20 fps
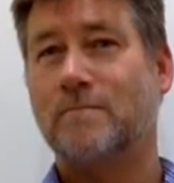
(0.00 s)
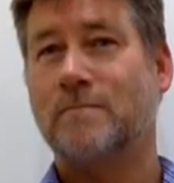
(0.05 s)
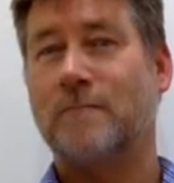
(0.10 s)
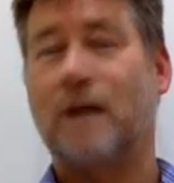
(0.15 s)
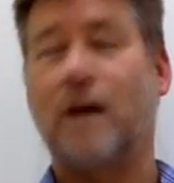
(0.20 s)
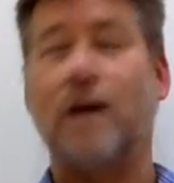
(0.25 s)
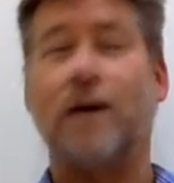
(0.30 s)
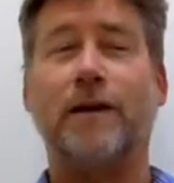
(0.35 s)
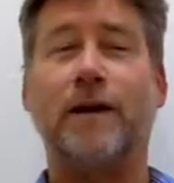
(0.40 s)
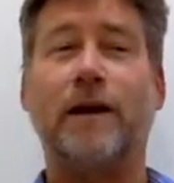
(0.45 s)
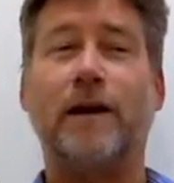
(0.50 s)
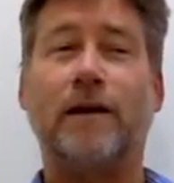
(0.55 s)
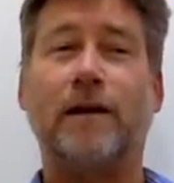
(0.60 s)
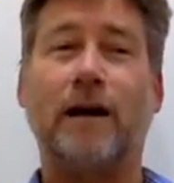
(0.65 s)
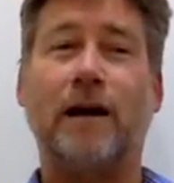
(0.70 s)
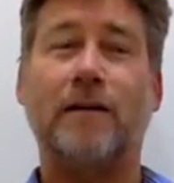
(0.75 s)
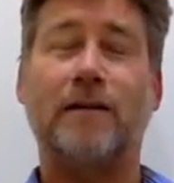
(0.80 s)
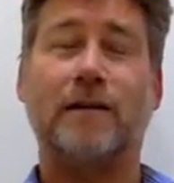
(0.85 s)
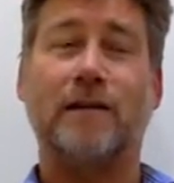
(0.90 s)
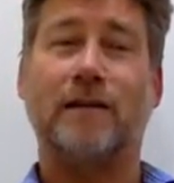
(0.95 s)
Oh yeah,
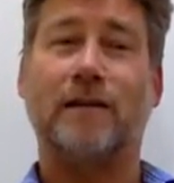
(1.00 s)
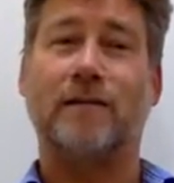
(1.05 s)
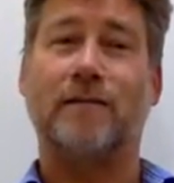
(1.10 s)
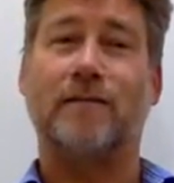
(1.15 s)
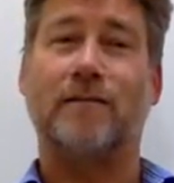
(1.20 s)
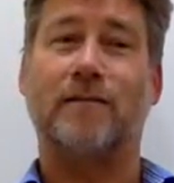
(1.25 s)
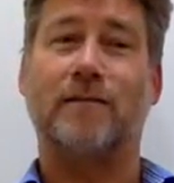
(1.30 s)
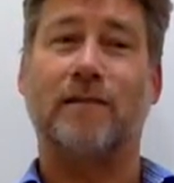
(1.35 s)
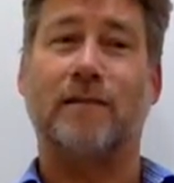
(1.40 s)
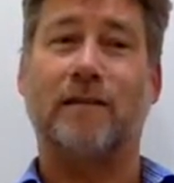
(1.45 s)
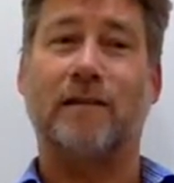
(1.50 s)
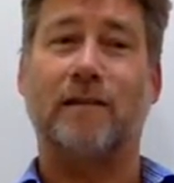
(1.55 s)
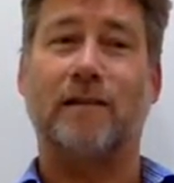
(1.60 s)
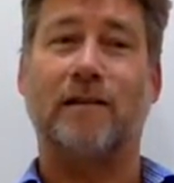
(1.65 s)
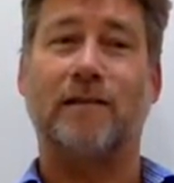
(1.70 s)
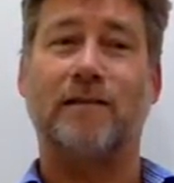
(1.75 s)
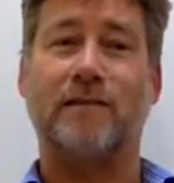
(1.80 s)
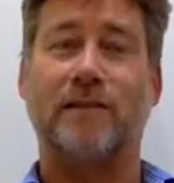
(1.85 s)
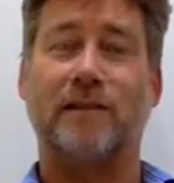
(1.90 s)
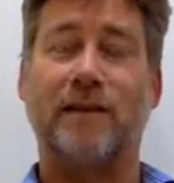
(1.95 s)
I think it's
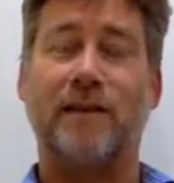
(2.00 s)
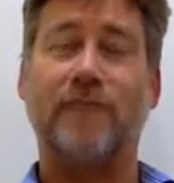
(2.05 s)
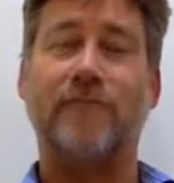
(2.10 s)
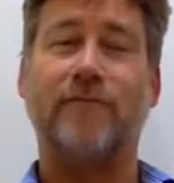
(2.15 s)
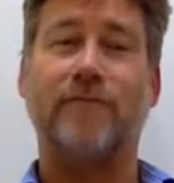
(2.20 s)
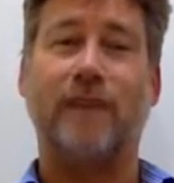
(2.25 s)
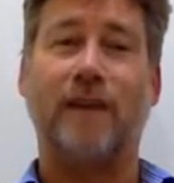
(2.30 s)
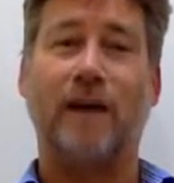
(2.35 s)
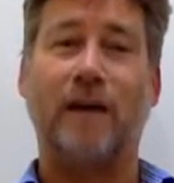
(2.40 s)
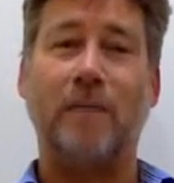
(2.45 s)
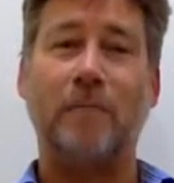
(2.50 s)
enough.